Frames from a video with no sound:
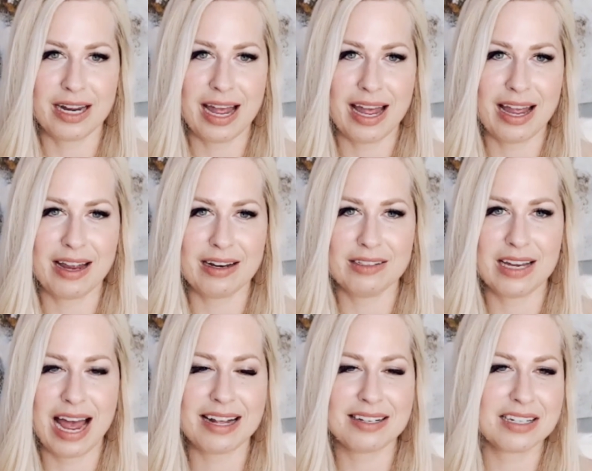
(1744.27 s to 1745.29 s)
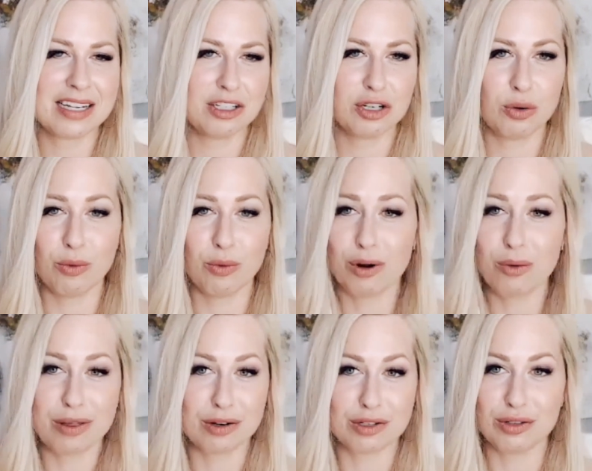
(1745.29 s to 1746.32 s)
and asking to work with
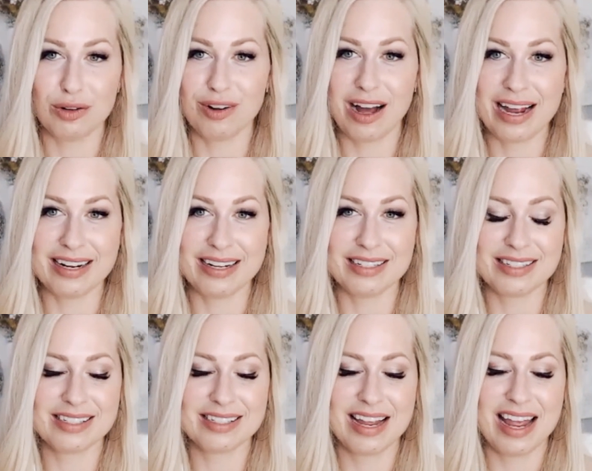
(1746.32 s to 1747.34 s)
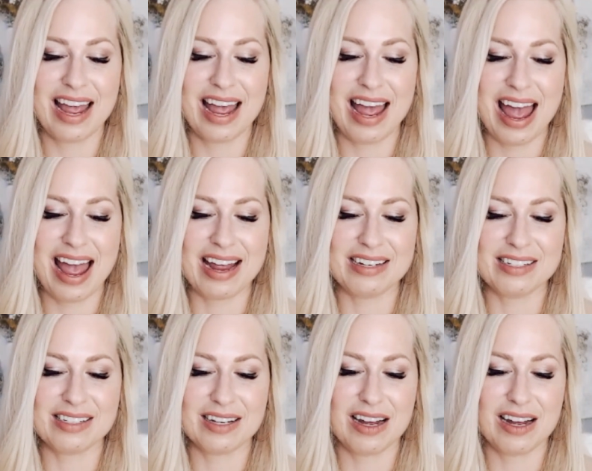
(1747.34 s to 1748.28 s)
your soul guidance and